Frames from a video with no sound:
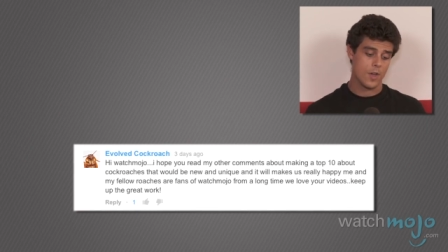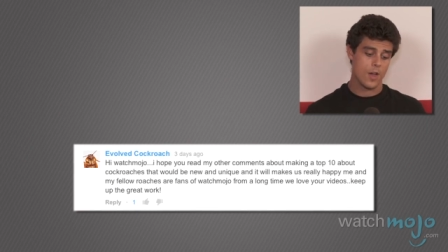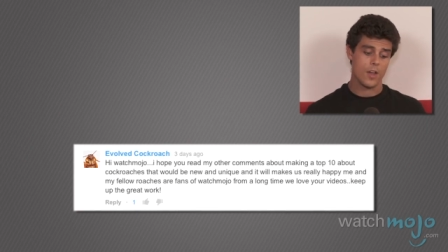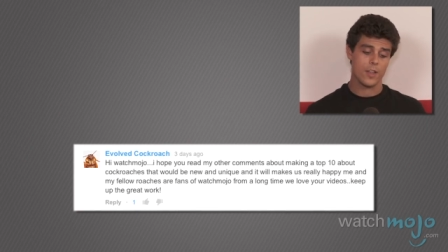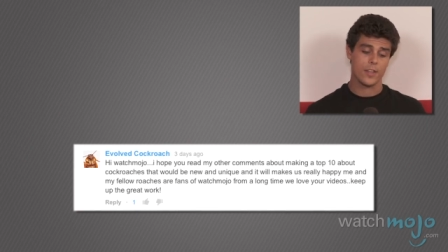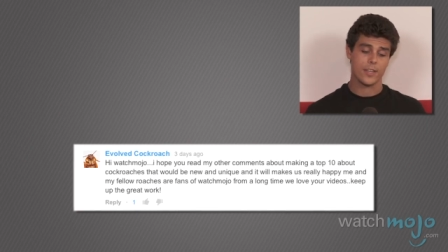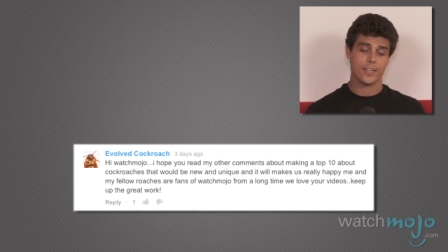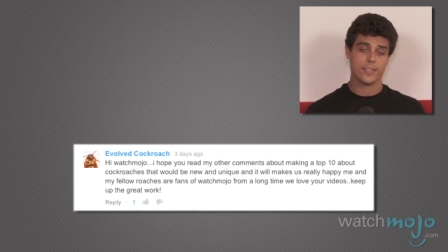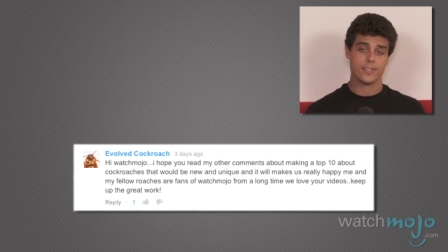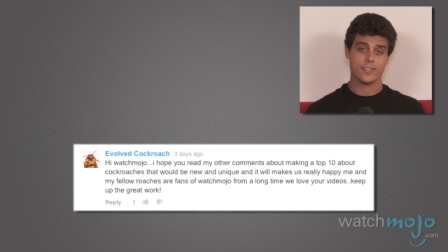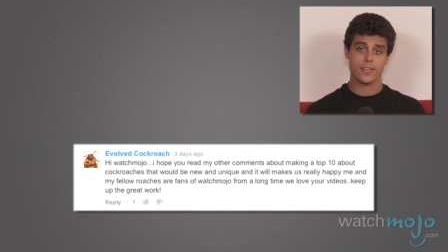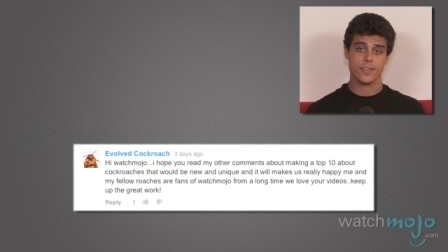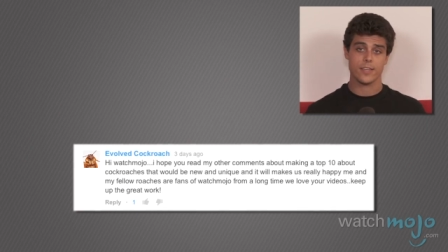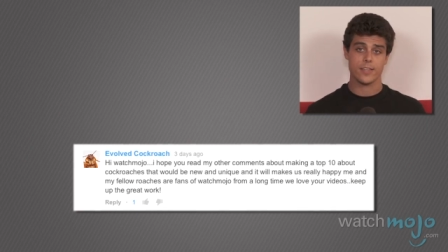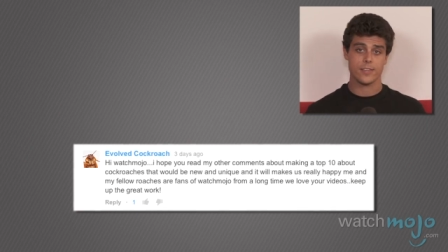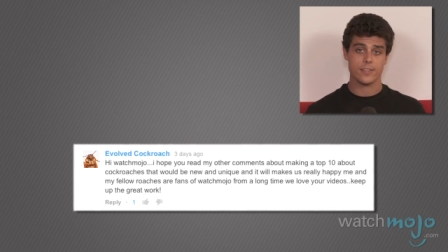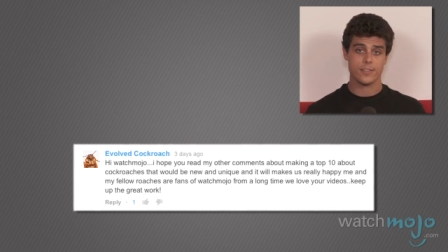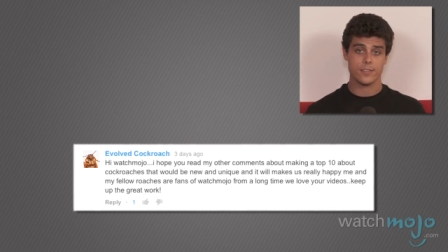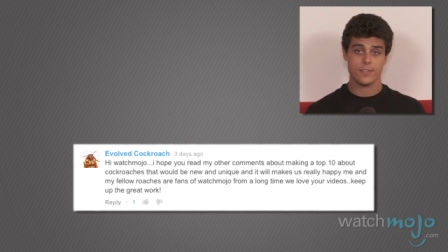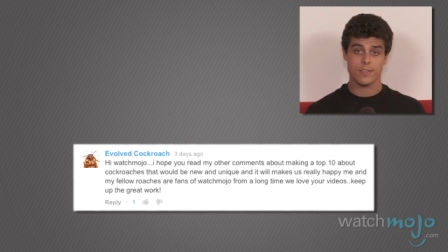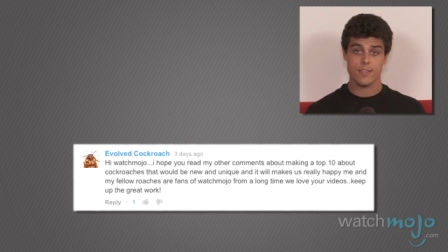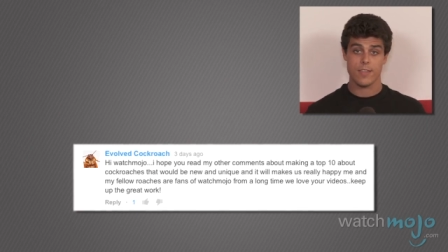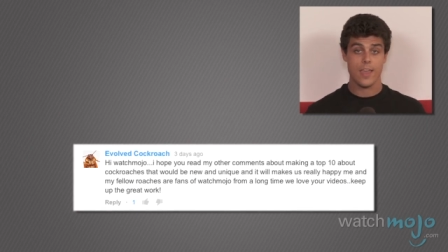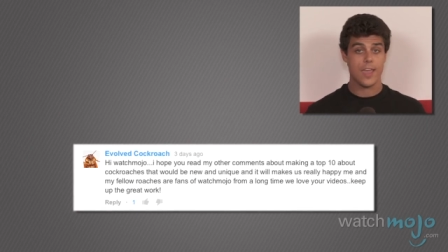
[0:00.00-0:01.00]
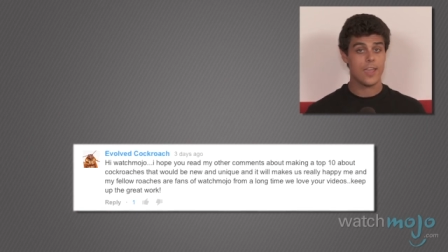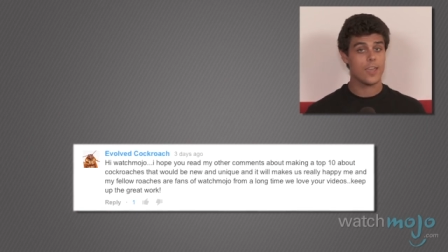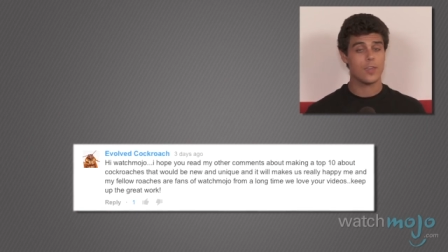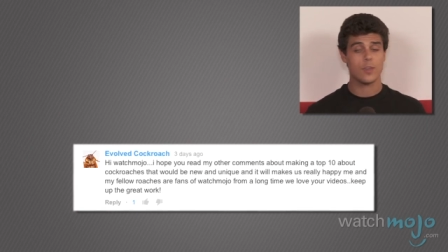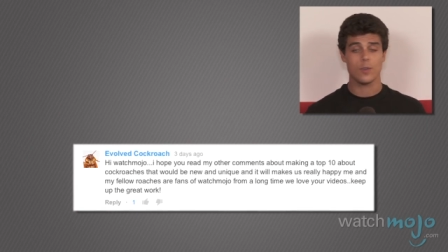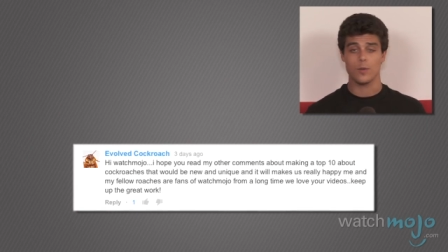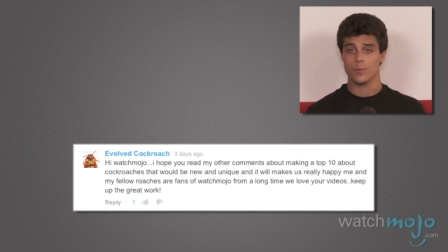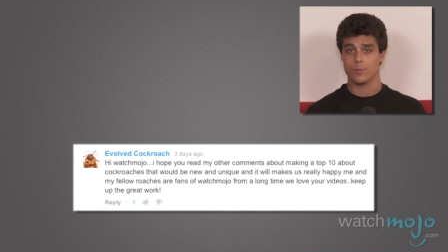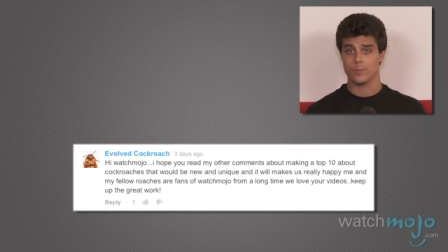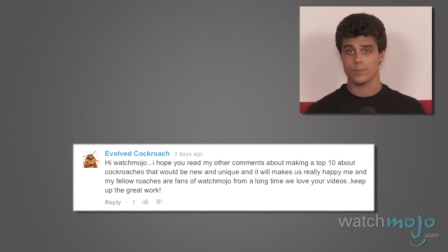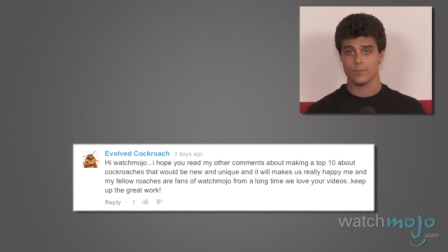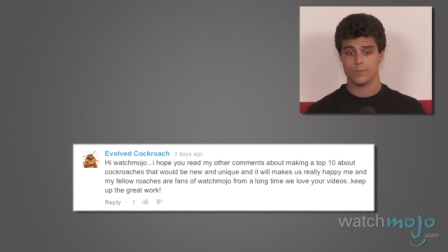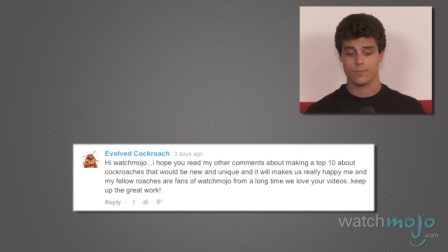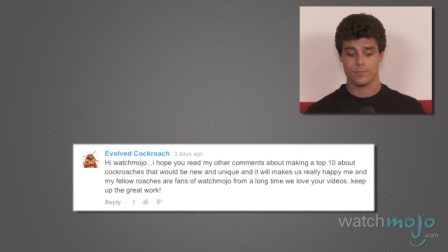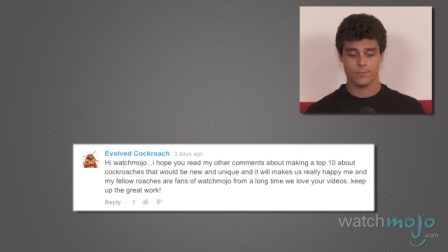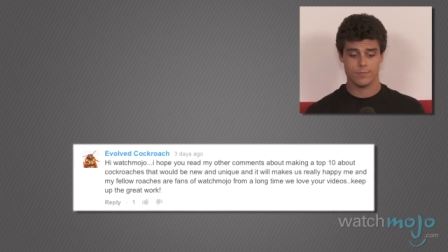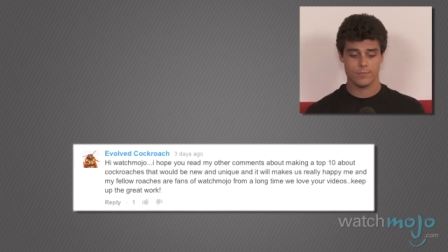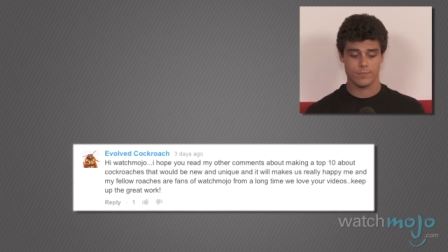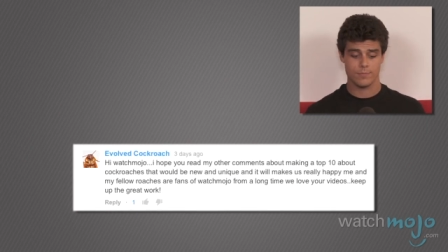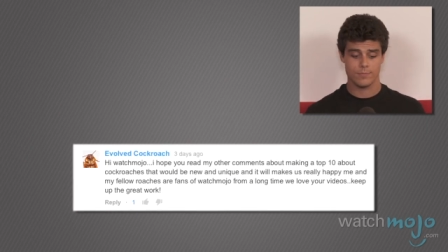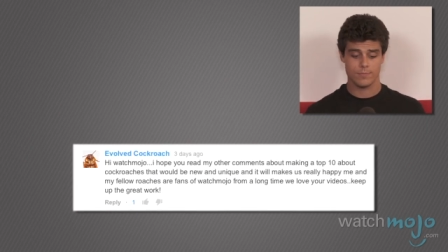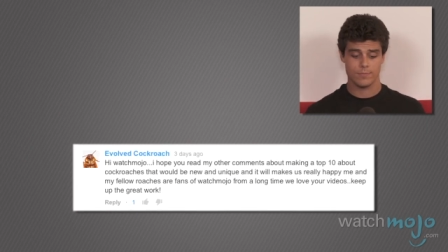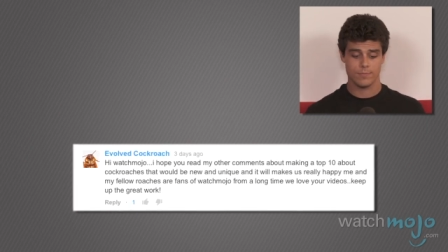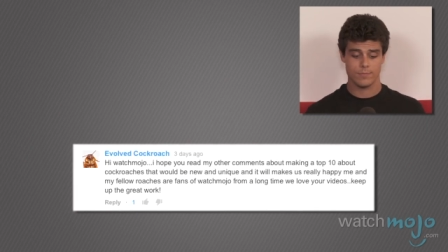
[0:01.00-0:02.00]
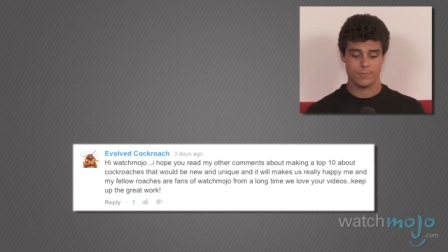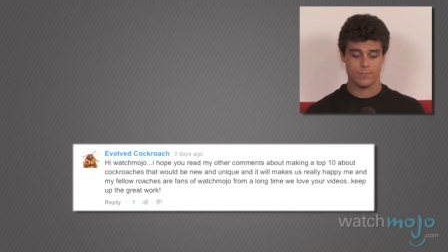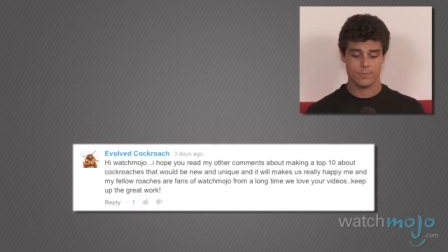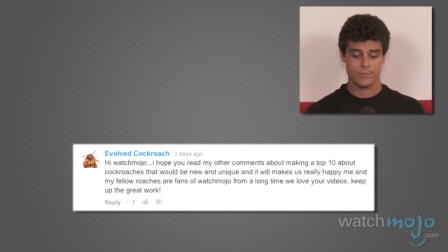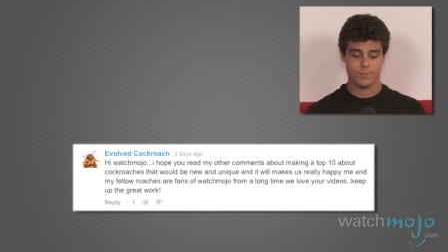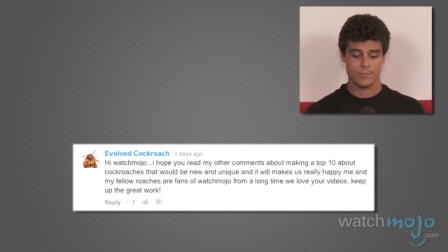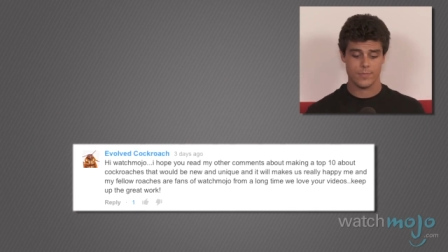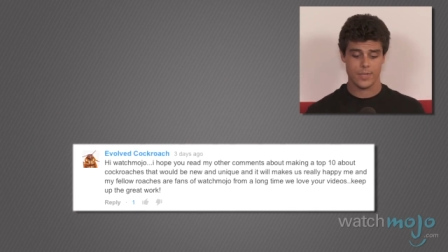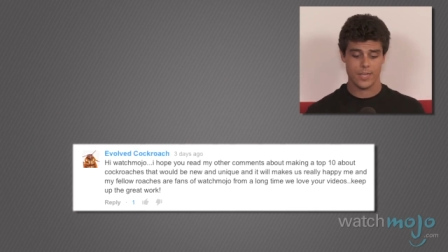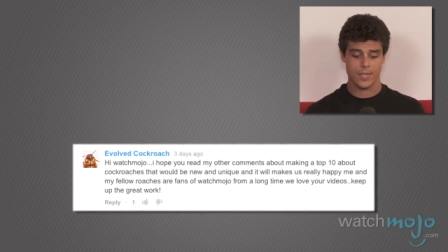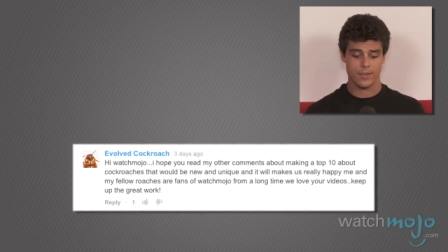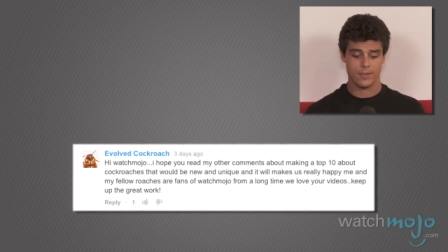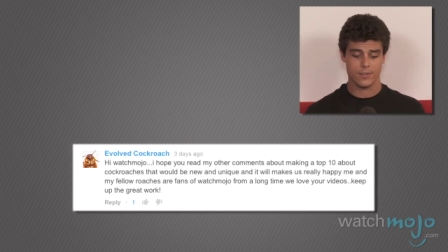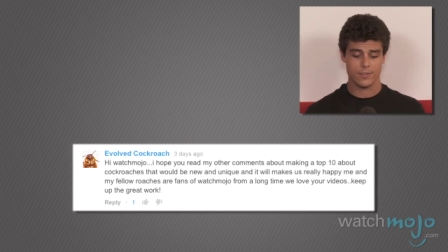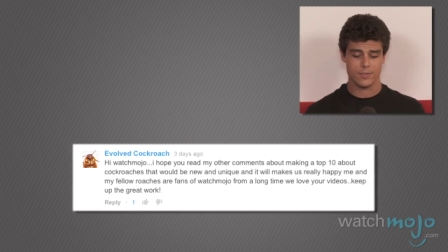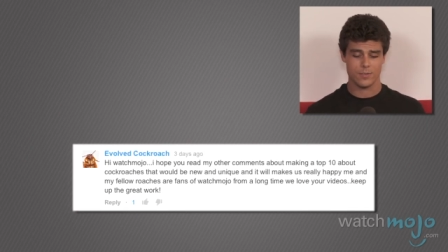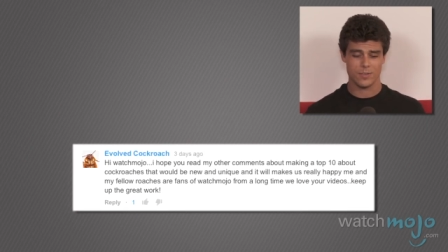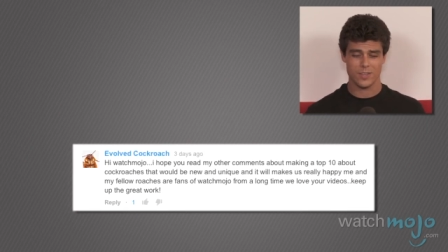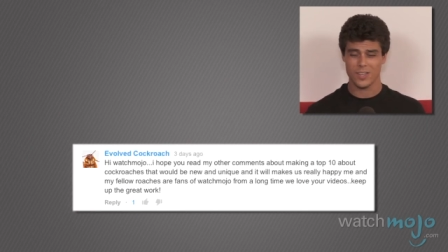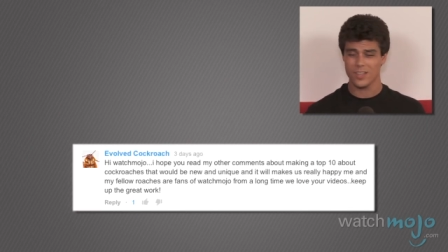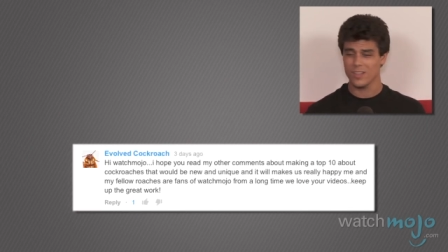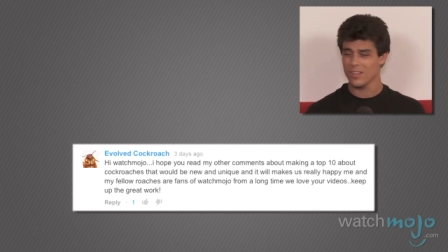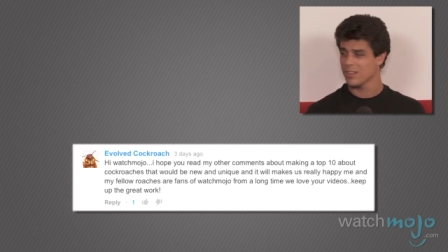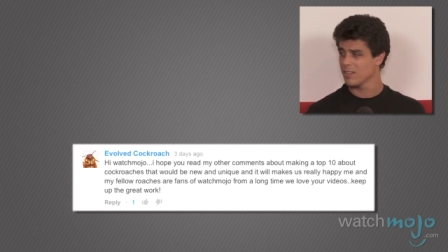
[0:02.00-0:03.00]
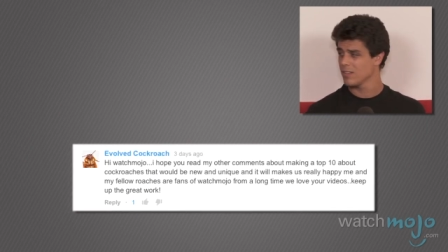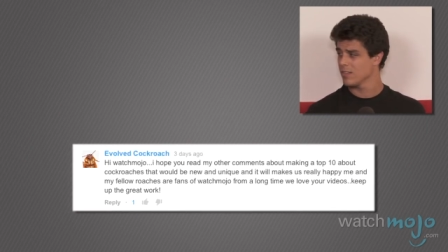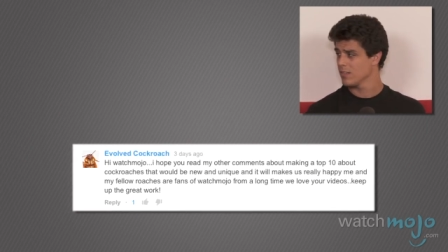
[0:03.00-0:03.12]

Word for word: All I can say is thank you. And, huh?